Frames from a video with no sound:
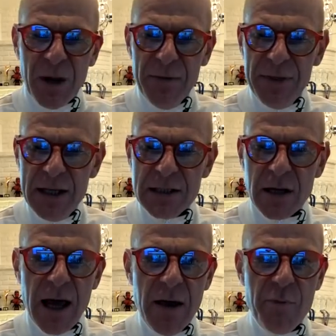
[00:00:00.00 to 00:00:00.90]
this
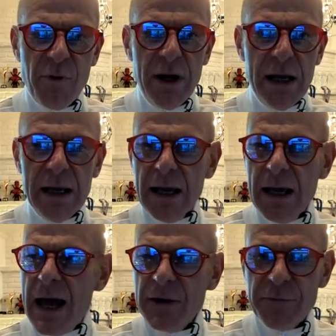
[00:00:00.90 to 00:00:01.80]
library,
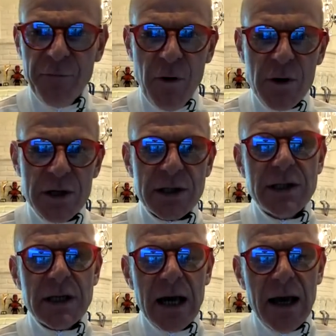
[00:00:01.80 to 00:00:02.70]
at
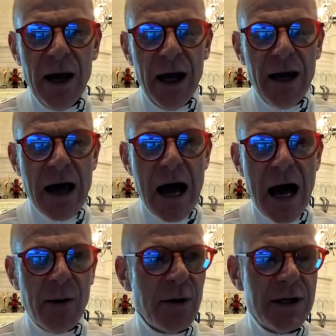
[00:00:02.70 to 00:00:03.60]
first,
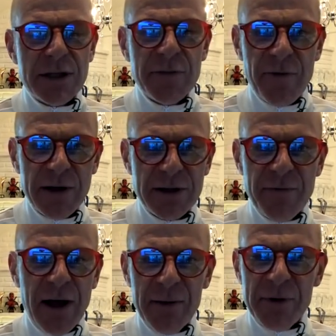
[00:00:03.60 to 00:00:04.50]
I wanted to
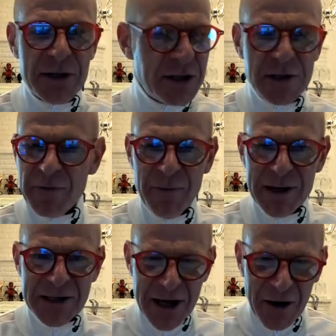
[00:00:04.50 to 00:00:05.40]
develop this just for
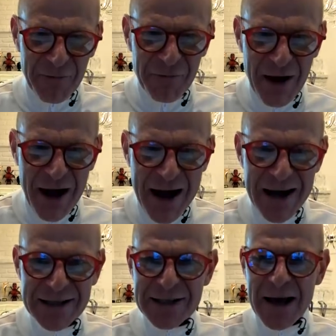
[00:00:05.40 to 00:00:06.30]
myself.
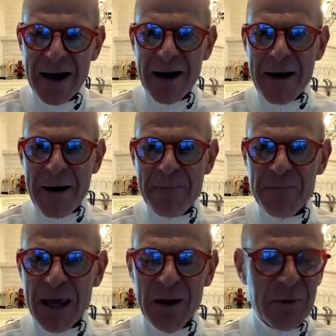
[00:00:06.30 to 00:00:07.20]
And
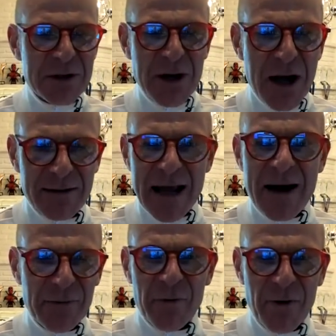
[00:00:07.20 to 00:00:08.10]
it was not
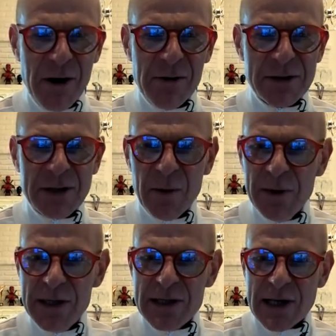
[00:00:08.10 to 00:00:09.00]
down the road that
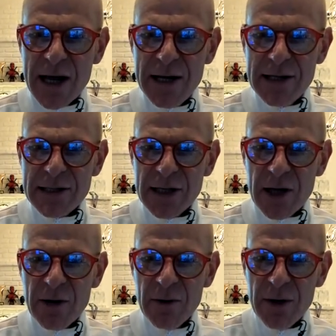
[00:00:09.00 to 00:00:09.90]
we decided, you
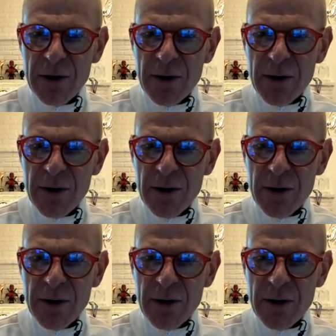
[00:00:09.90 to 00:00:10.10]
know,